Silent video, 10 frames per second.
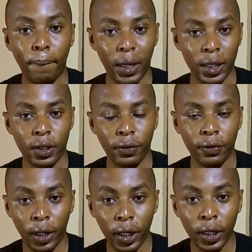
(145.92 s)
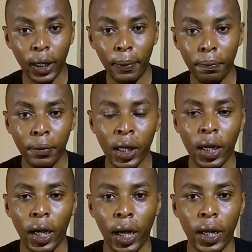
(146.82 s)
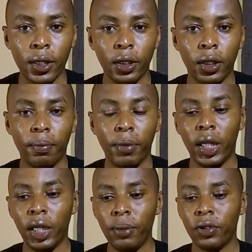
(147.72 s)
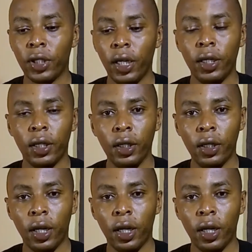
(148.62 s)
passive income. And by the time you're saying